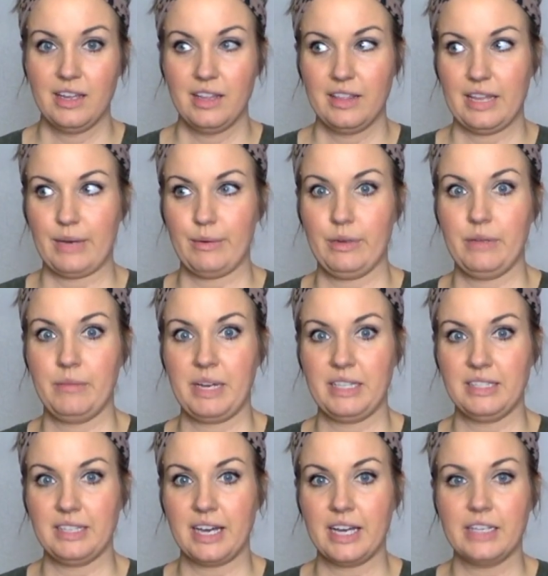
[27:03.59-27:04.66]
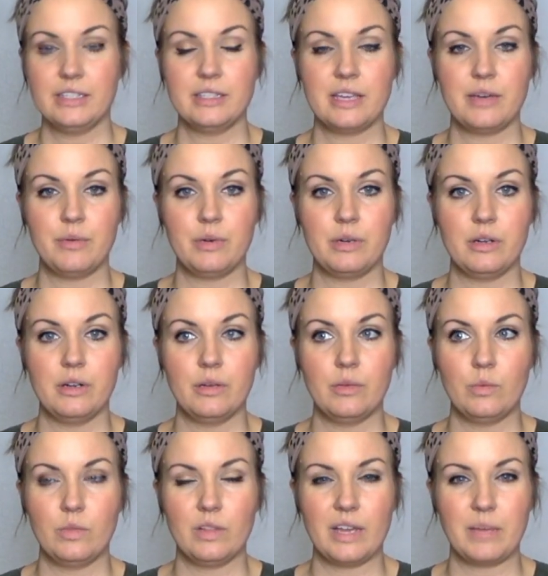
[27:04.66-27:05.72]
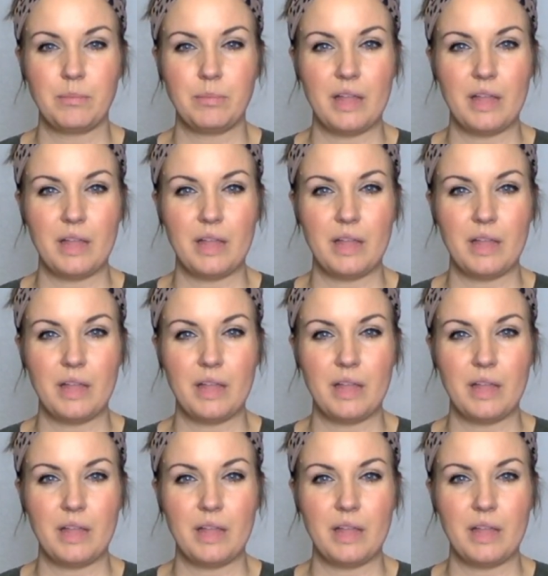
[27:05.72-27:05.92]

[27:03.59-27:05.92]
that were in my size. They were like